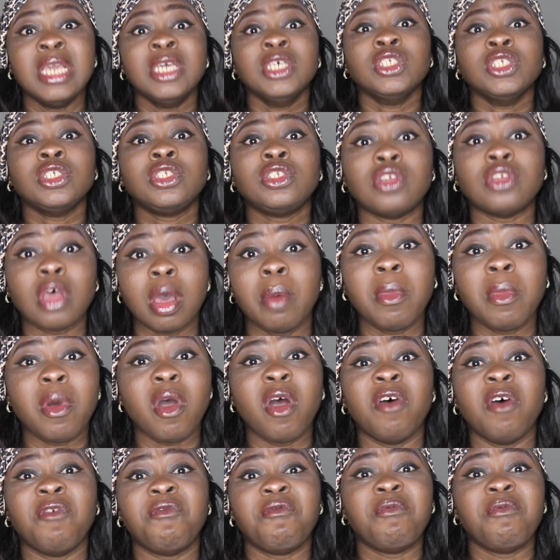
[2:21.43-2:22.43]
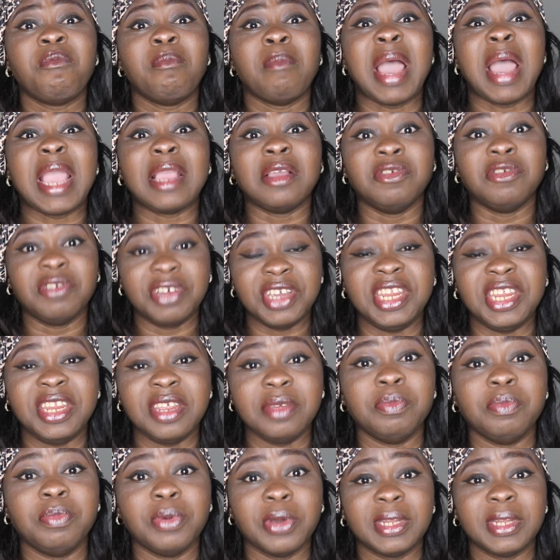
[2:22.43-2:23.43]
some of my greedy
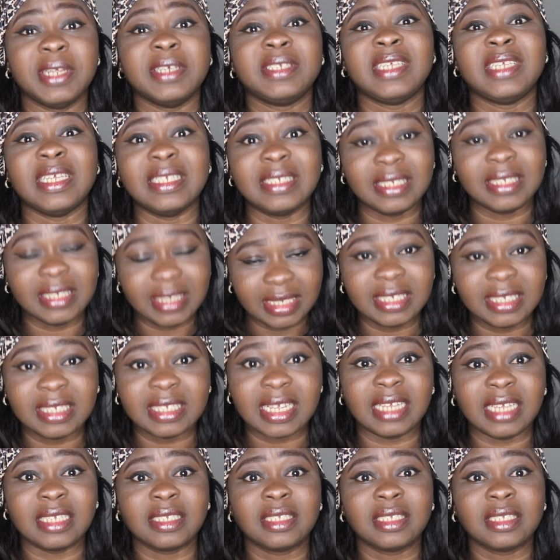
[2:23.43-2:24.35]
brothers and sisters,